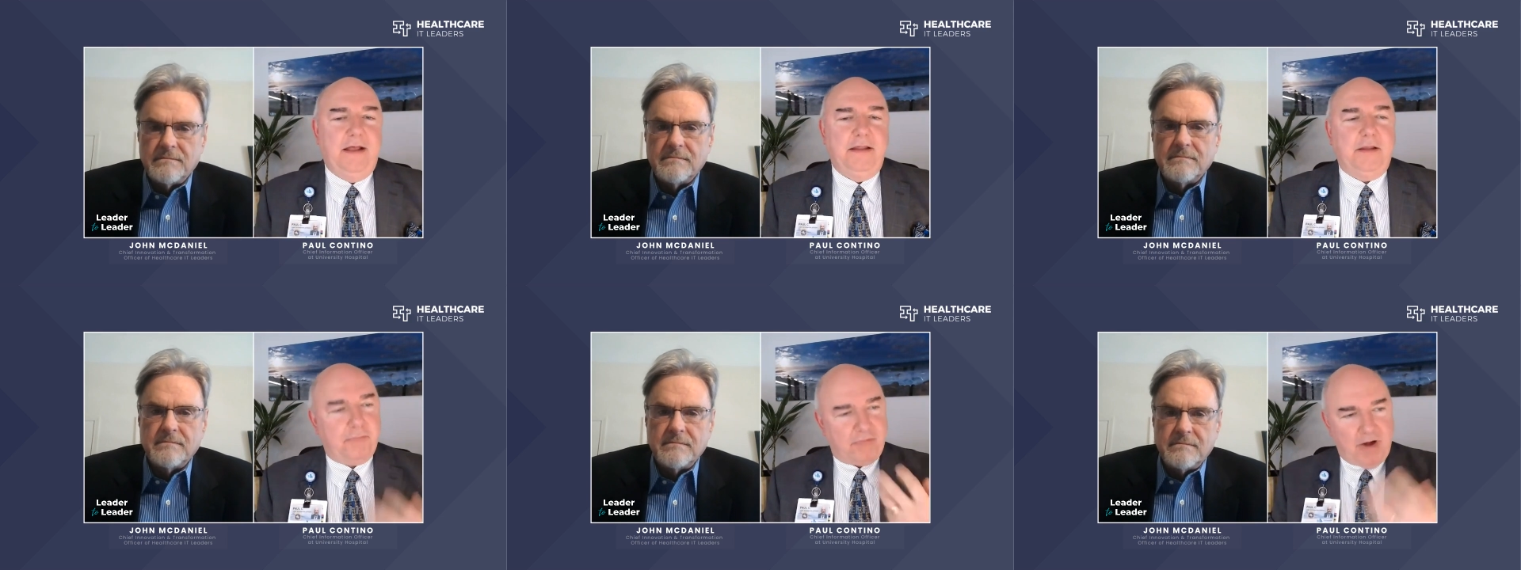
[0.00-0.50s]

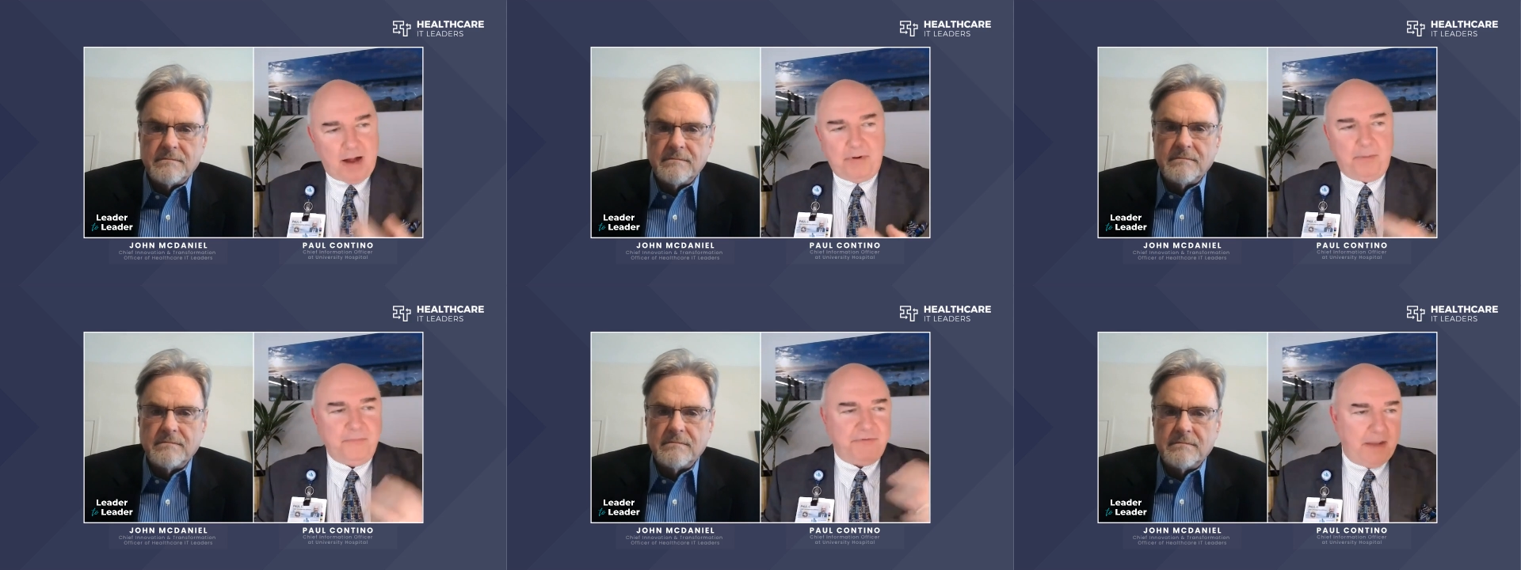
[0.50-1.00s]
Speaker 1: the
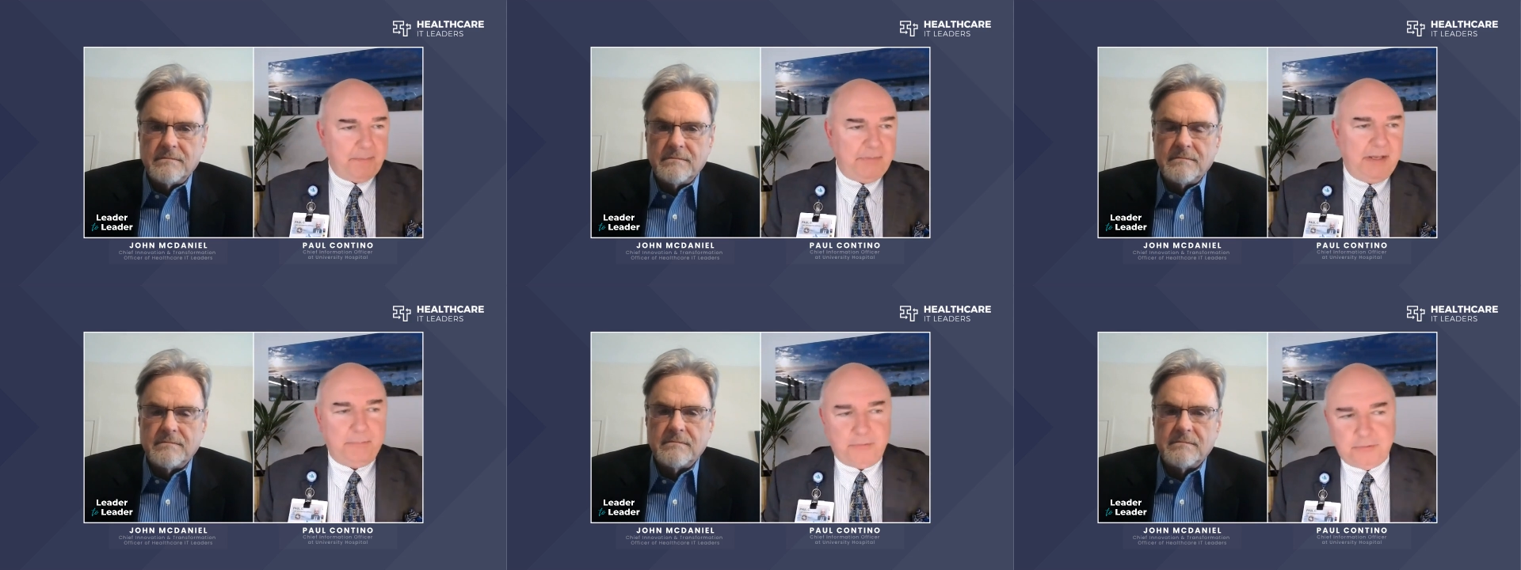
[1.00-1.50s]
problems that
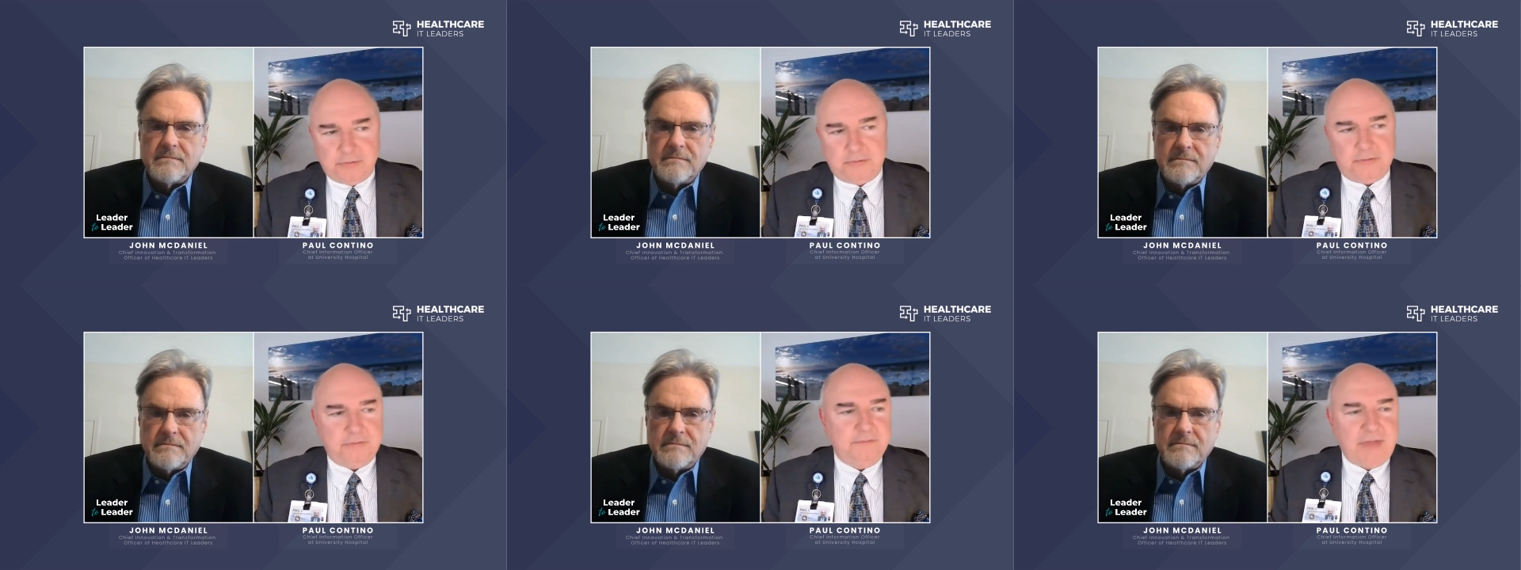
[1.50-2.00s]

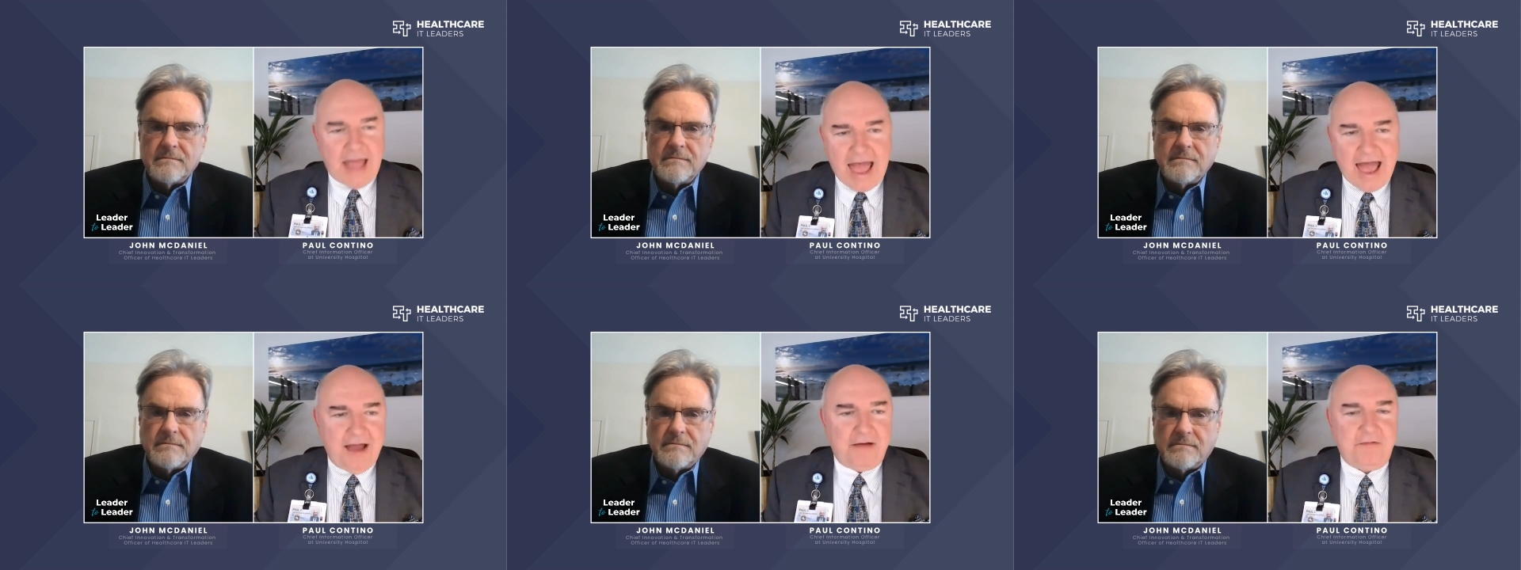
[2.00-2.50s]
people
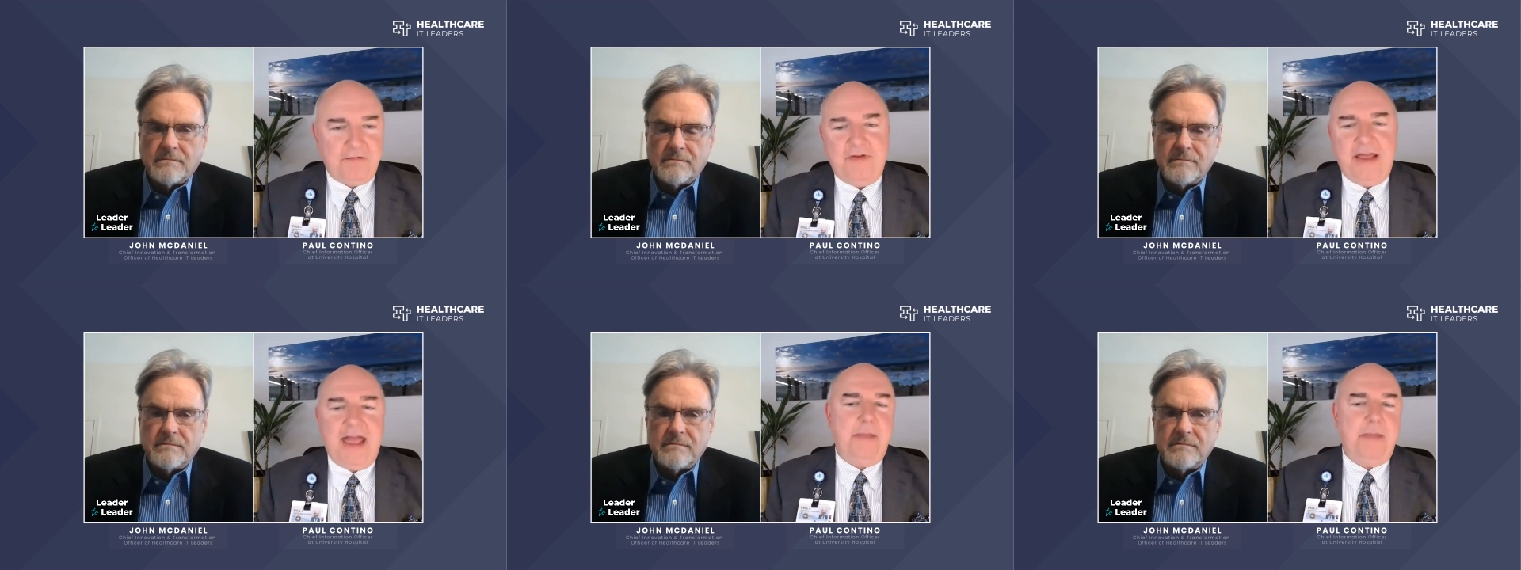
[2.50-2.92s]
have